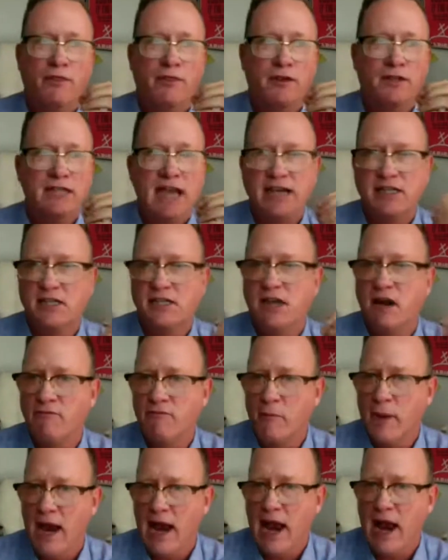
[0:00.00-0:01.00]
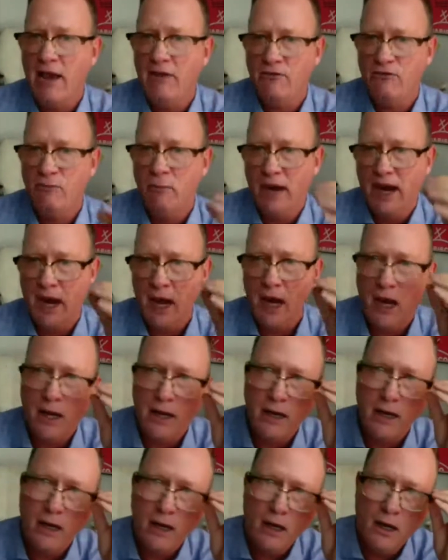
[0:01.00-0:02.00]
the Texas government has
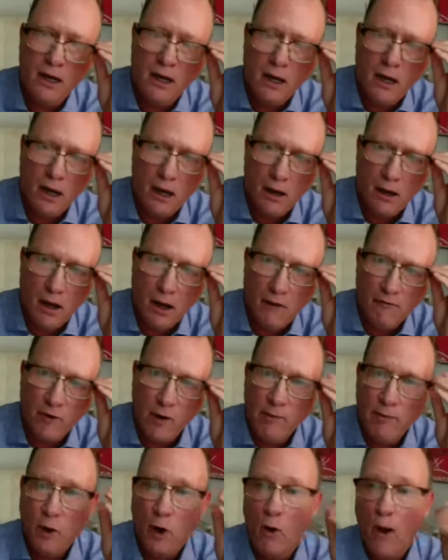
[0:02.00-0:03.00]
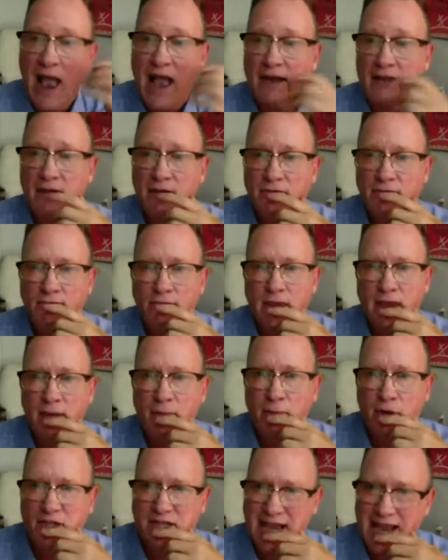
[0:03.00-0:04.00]
been uh, very proactive
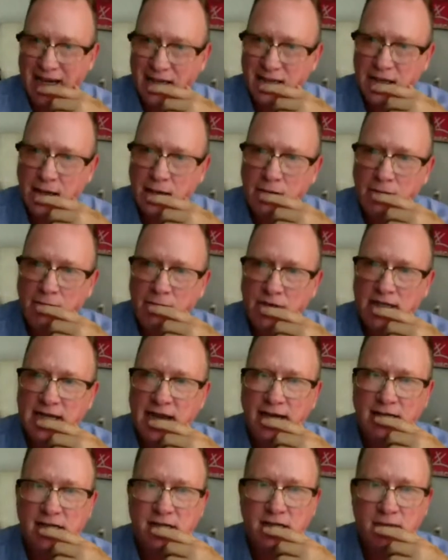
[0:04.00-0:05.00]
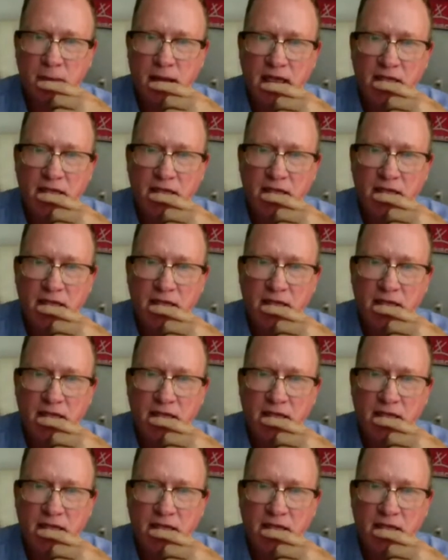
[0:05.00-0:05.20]
in protecting the Texas